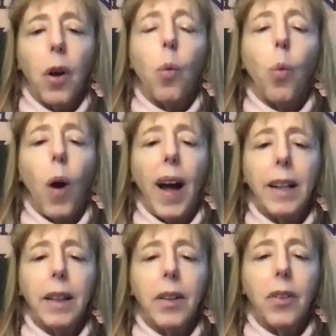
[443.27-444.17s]

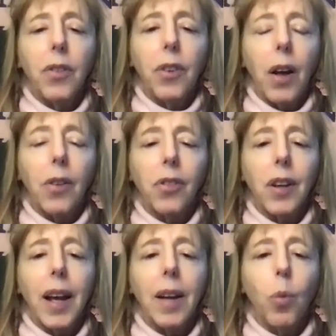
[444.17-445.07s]
widely discussed
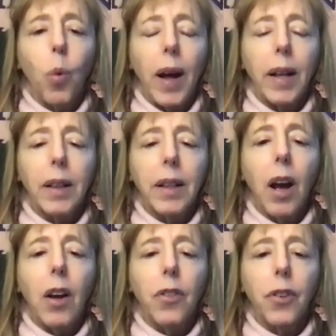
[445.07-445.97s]
and
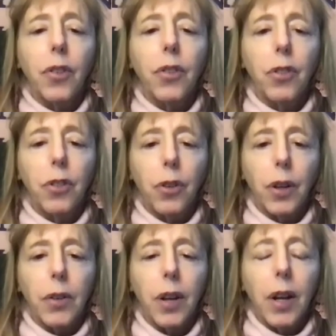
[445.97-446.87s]
widely
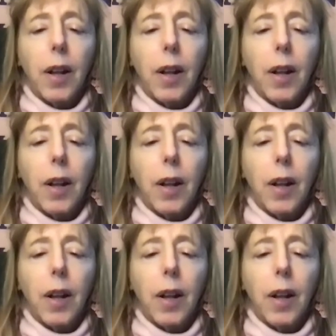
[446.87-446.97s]
understood.